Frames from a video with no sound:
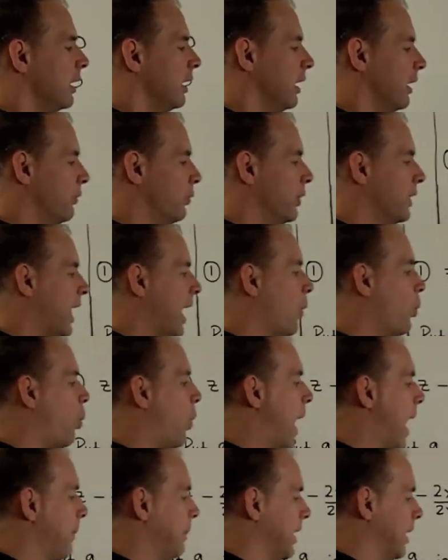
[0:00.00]
If we let
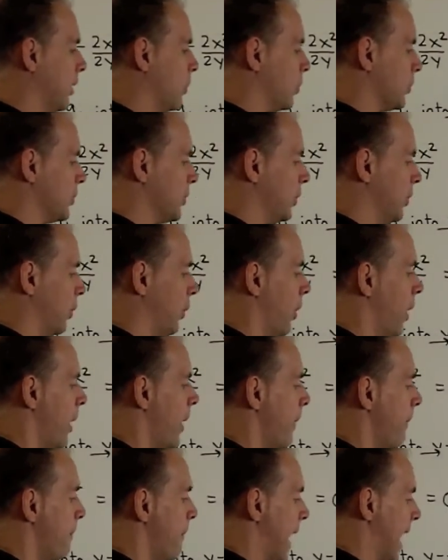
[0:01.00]
y be equal to
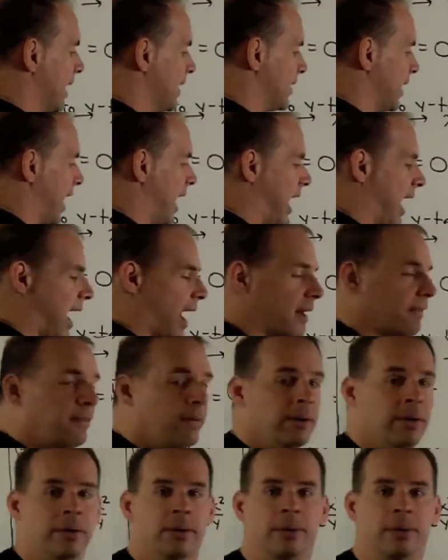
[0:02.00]
minus a half,